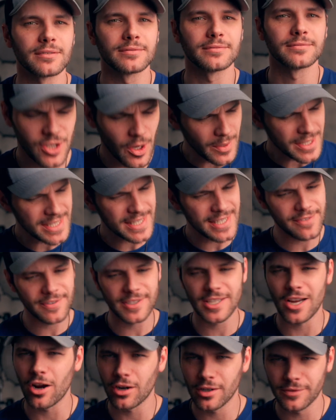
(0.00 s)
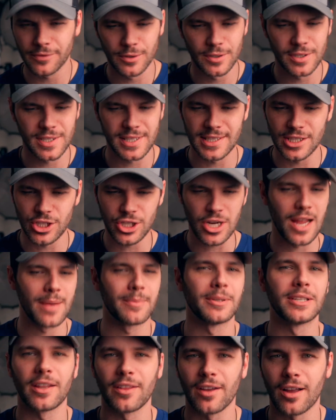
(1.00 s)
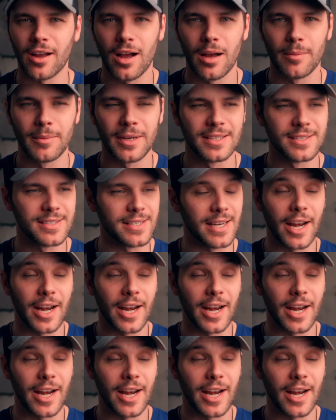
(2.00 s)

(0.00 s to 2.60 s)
There's always these photographers that chime into the comments,